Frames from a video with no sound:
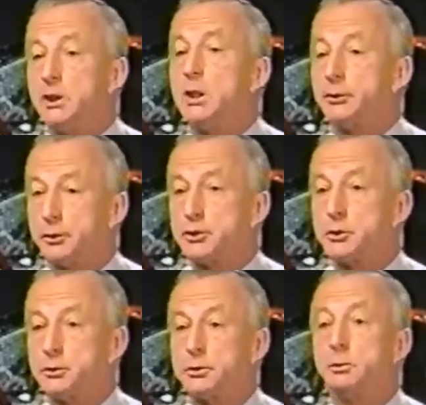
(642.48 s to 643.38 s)
the other
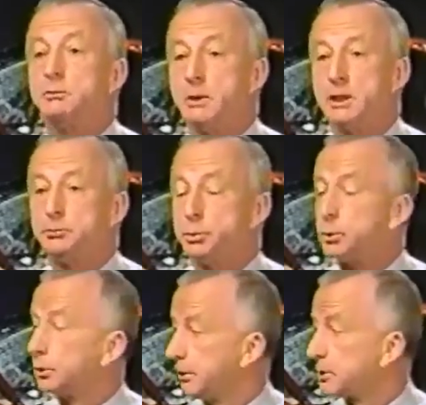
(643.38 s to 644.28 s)
two that we rated
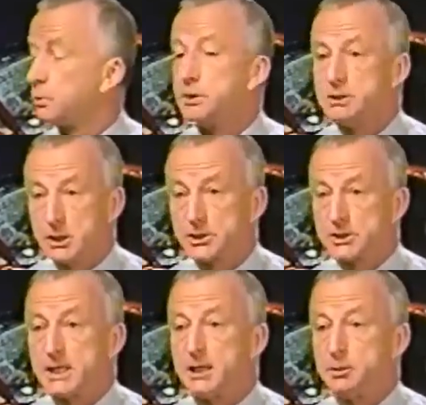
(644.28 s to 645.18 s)
poor. This one does
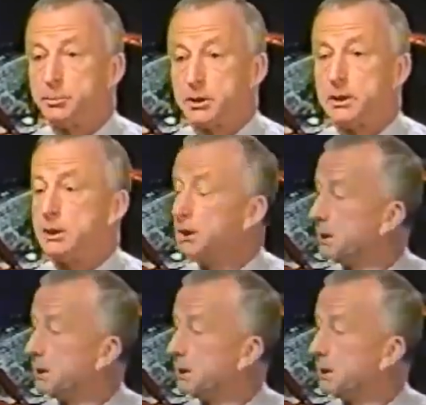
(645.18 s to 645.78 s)
stand apart.